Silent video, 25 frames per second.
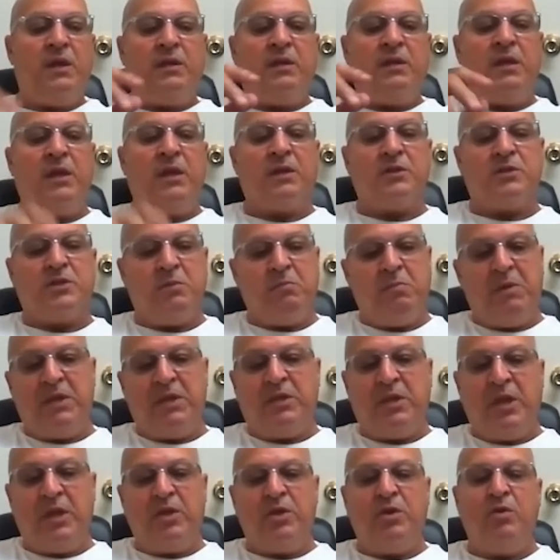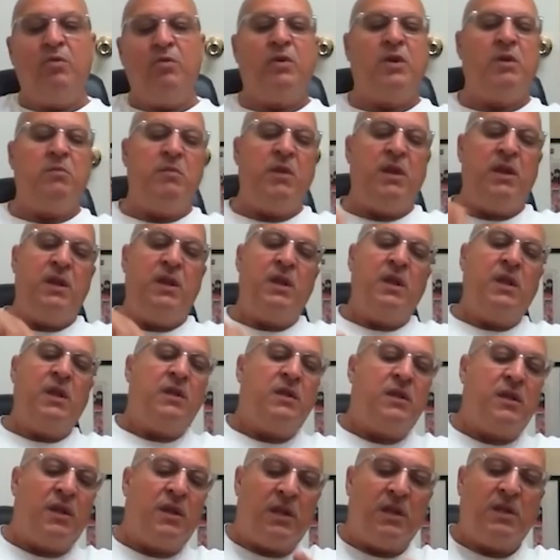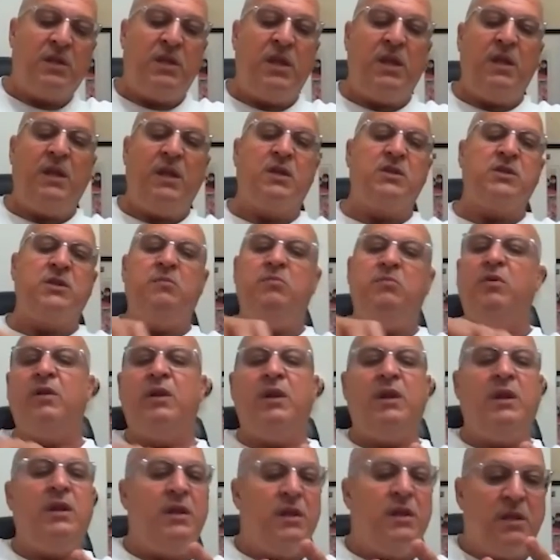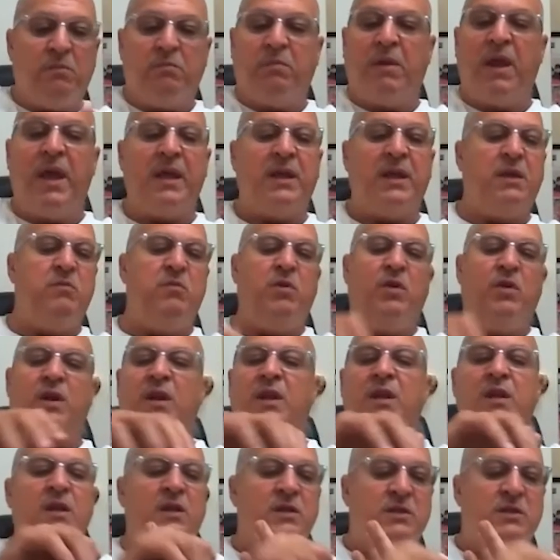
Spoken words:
the LGBTQ community, the Latinx community, the Black community,